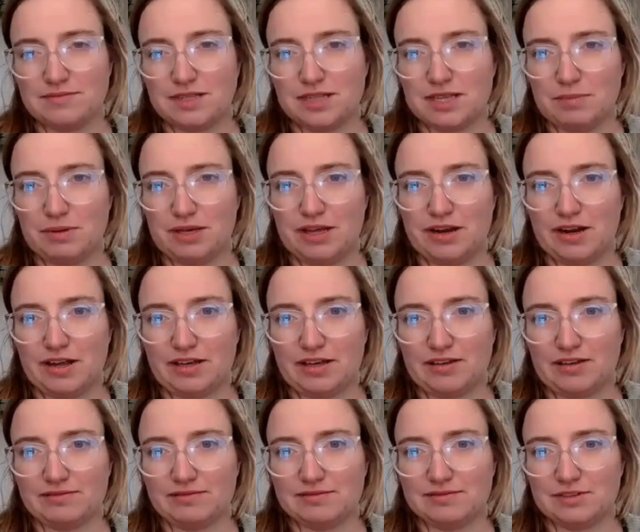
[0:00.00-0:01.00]
in the
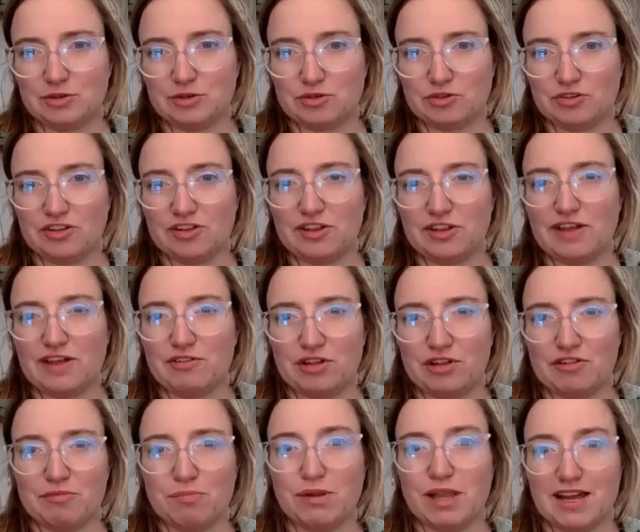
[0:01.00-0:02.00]
beginning, there's a
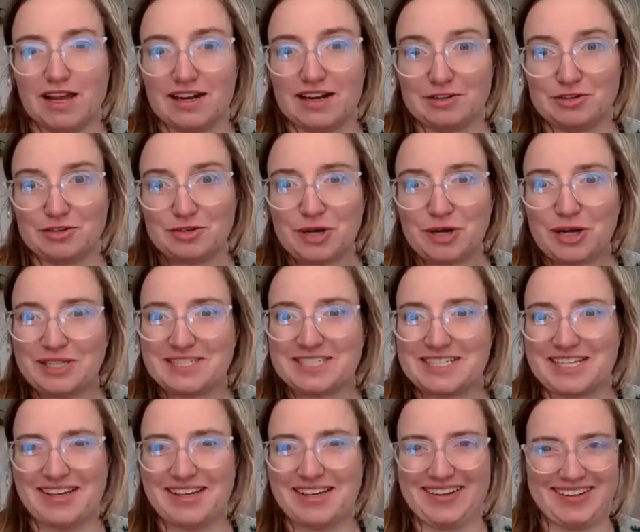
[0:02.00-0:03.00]
level of blind
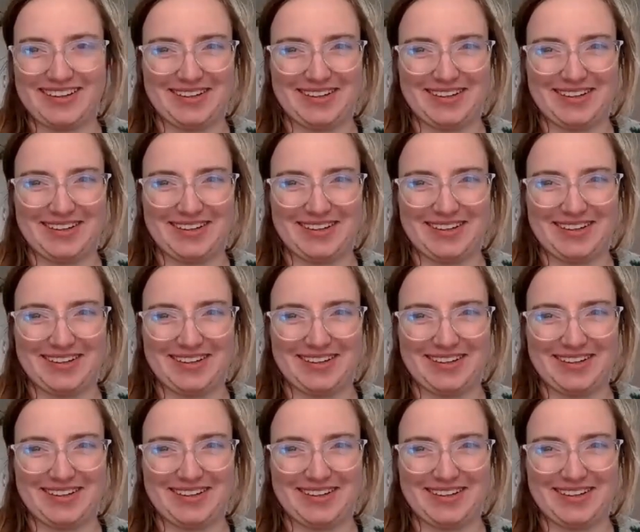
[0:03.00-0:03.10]
trust.